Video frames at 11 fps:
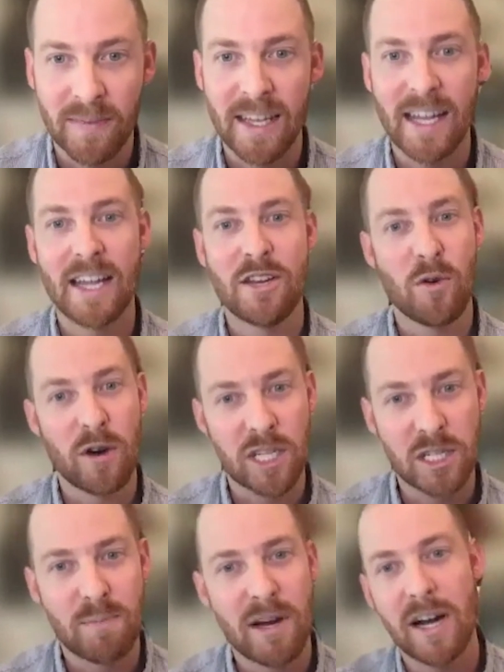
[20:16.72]
and your
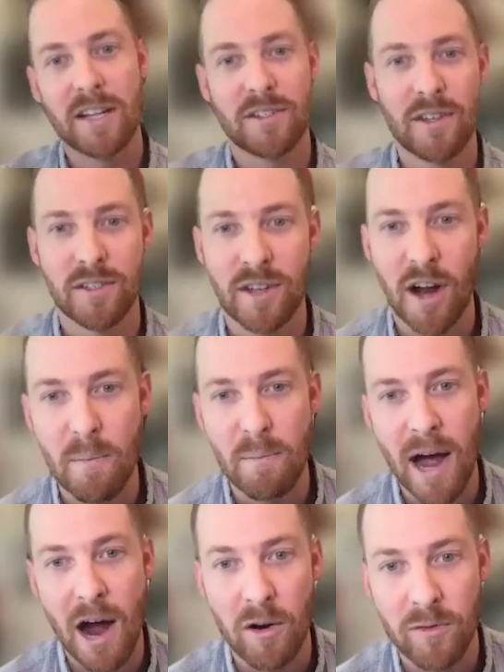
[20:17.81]
experiences are
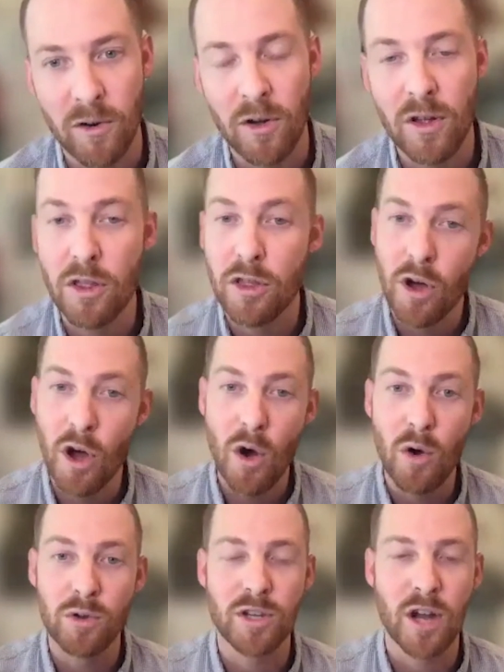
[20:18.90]
powerful, and
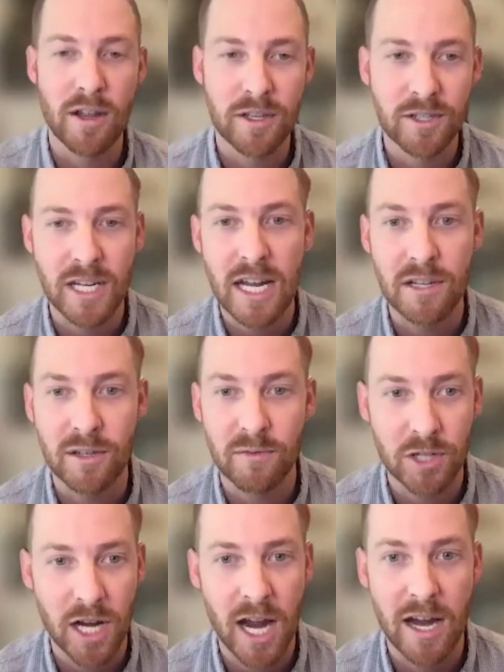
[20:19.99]
those are the seeds of
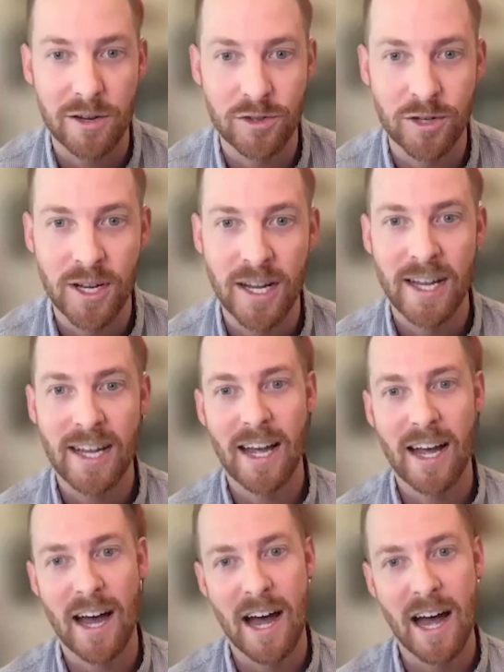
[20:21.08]
change
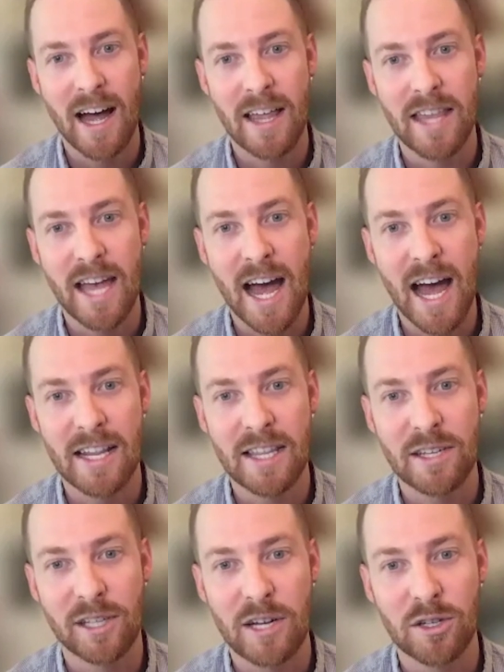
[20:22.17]
that
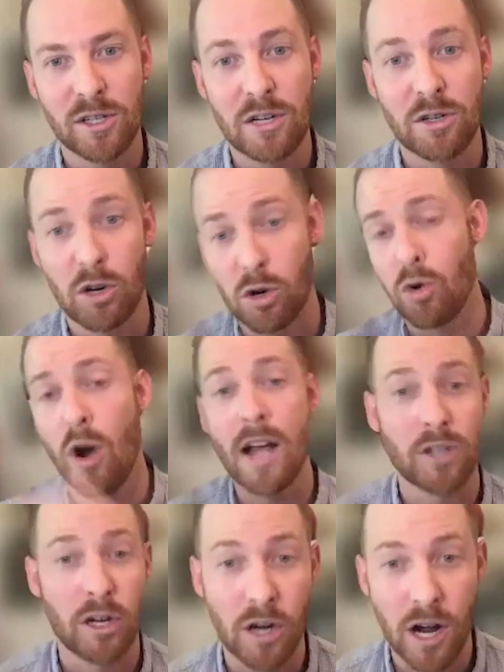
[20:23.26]
these legislatures across
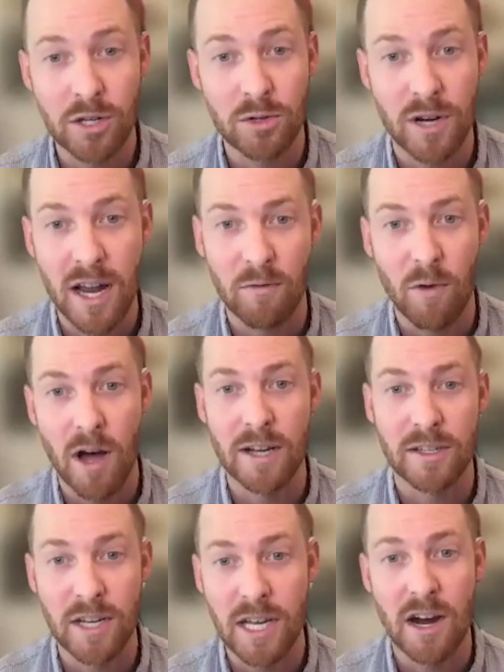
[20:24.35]
the country have wanted
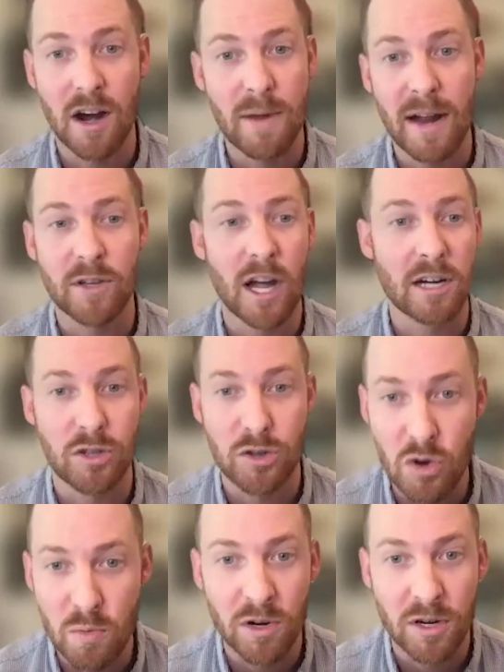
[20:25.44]
to hear. I mean, I've talked to
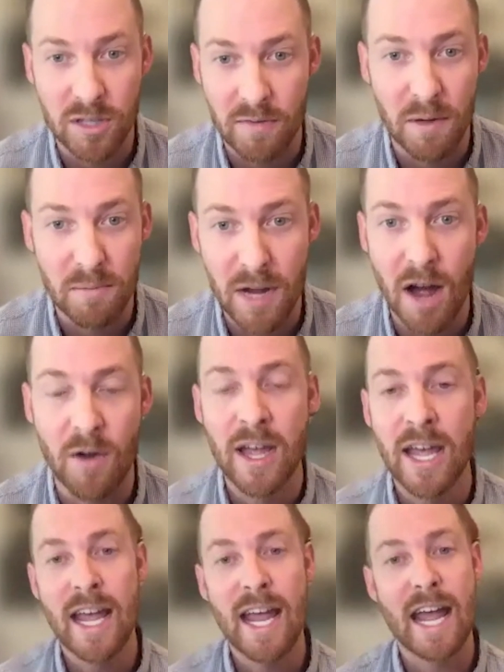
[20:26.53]
numerous of them now,
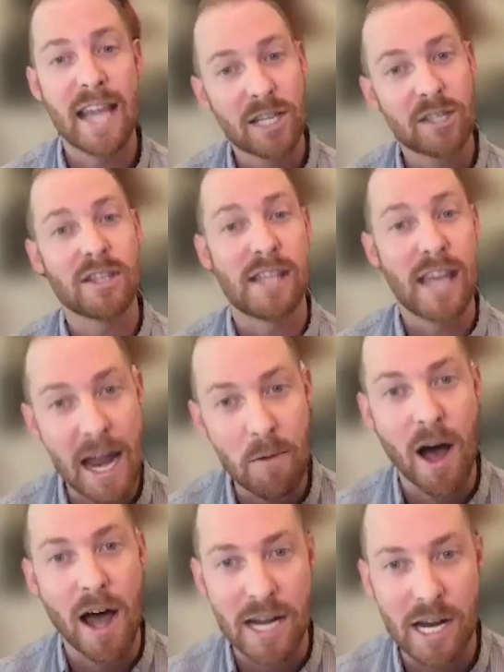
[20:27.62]
and that's, they
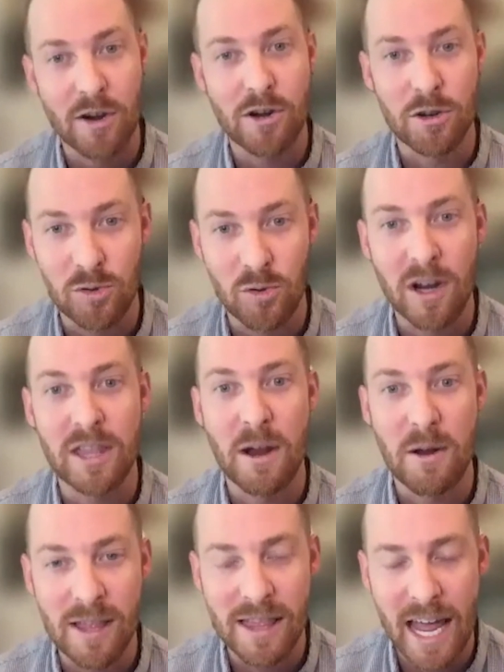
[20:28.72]
want to hear your story.
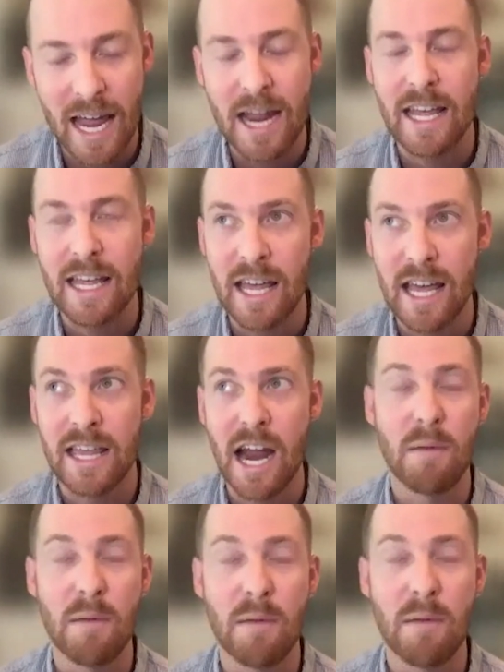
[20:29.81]
They
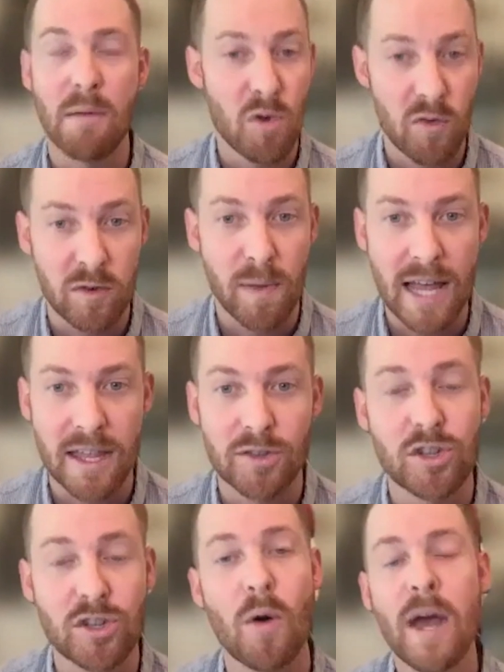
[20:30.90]
are moved by
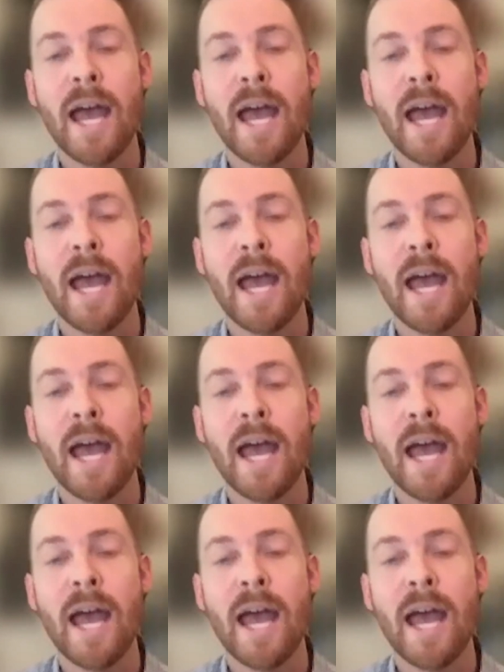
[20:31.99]
this. So